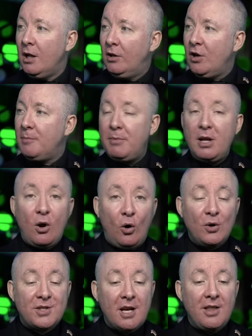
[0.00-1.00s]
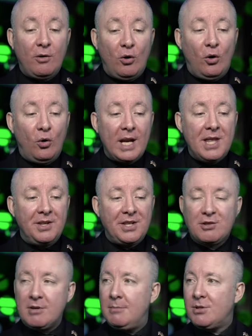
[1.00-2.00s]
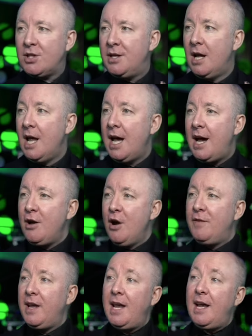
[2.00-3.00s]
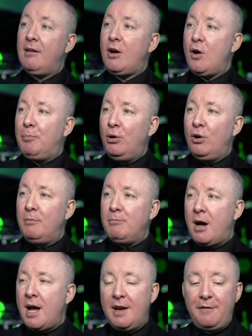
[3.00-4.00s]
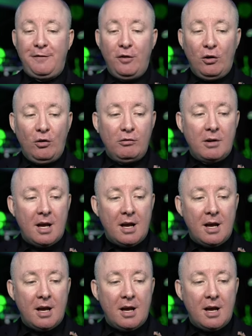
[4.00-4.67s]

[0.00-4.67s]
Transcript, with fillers: Look, also, they're all in the description. And over here, I'll put my full